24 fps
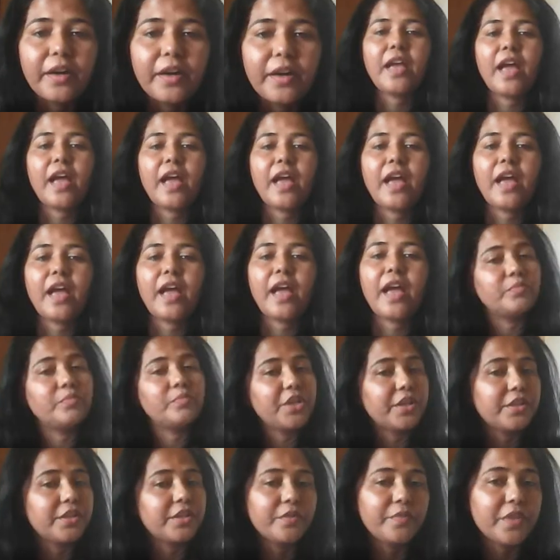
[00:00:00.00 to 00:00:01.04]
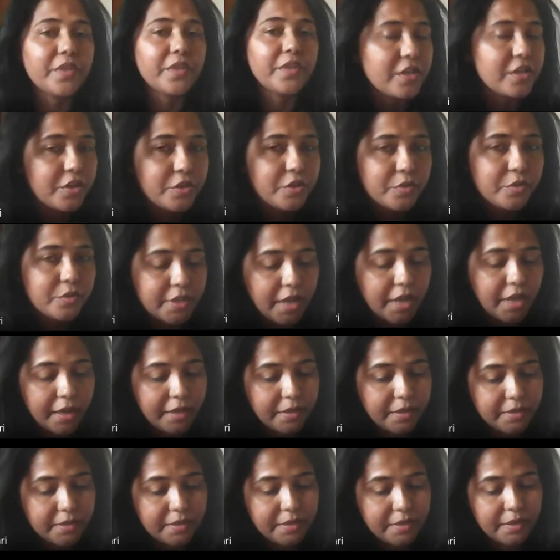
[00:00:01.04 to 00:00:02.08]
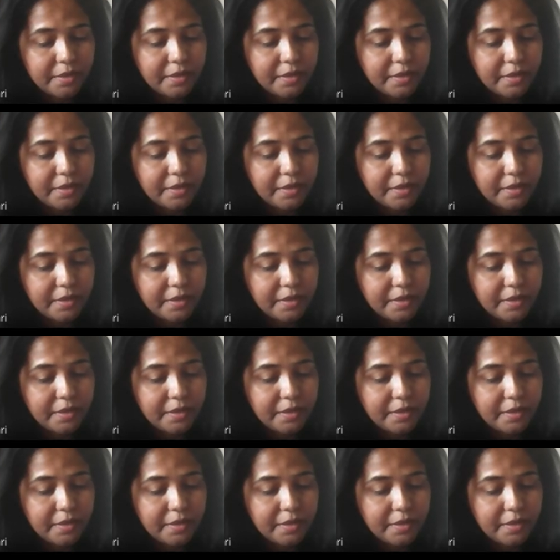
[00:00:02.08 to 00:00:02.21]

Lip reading: and objectivity to science.